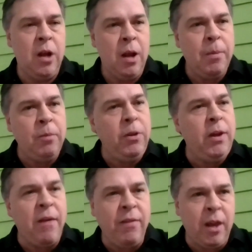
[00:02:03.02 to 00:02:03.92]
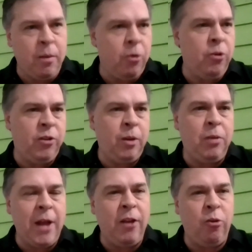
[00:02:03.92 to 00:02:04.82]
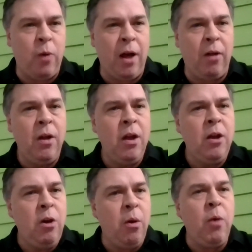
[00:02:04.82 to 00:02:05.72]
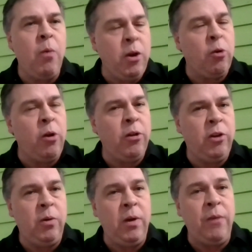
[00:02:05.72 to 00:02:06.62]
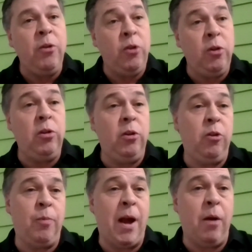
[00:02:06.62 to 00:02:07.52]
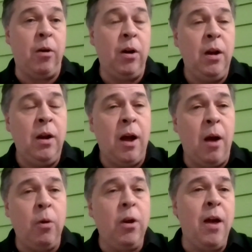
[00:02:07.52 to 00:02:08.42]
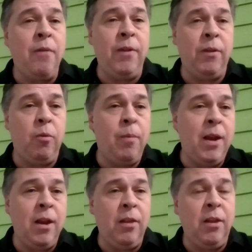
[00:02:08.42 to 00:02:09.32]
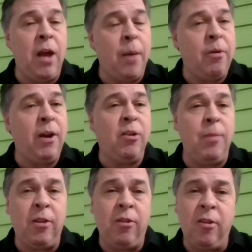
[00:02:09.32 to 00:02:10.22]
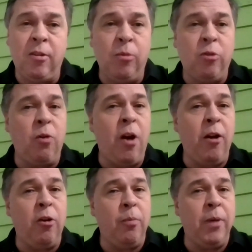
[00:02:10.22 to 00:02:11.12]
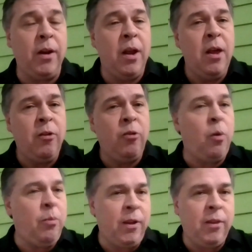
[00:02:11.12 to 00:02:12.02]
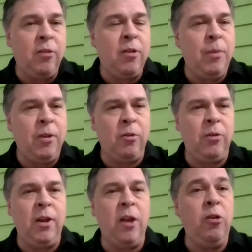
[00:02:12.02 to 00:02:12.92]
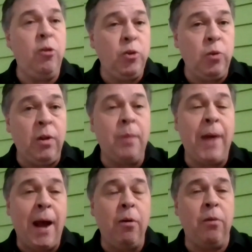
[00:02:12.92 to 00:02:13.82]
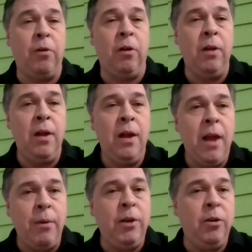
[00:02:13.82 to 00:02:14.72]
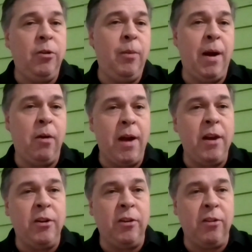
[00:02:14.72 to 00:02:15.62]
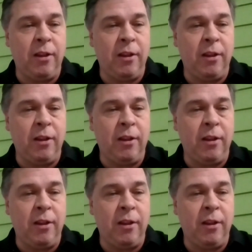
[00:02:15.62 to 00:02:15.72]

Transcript: But really having that emergency plan as well, knowing what you're going to do if you do lose power. Uh, we're confident that we're making the upgrades to make the system stronger, but storms like this can be certainly unusual and powerful, and we do see power outages like